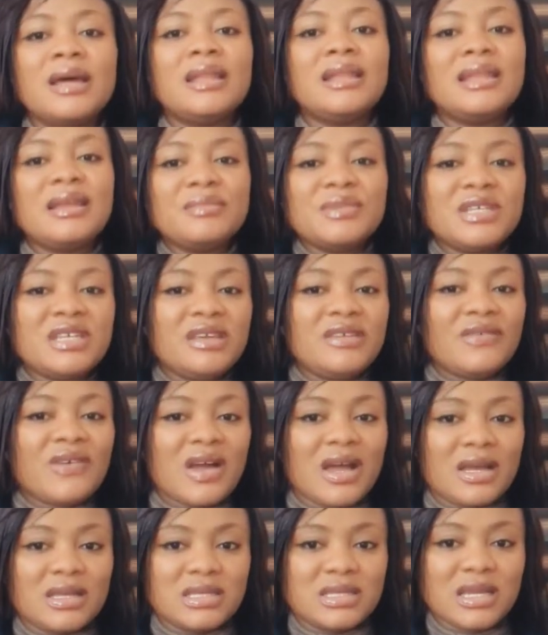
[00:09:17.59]
Let me give
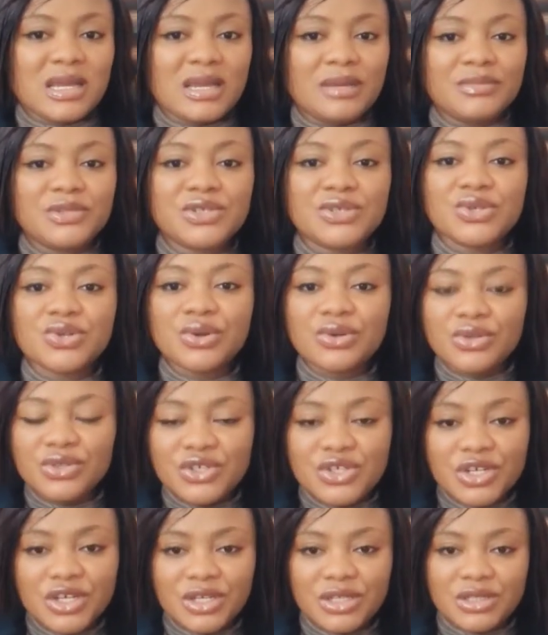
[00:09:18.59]
her time. She's going to
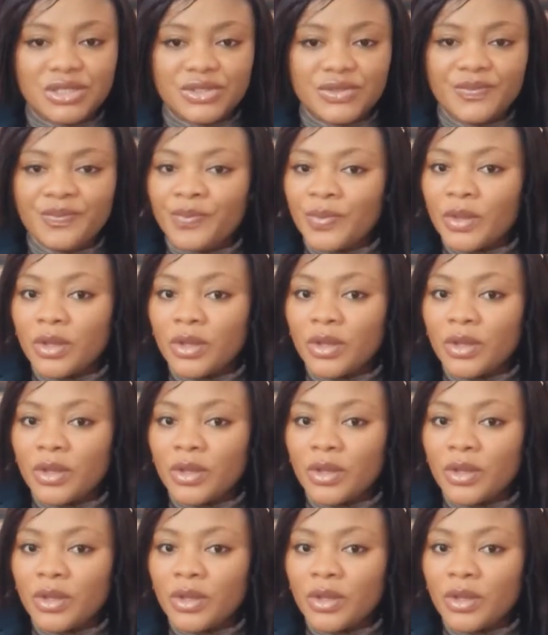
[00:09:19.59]
change.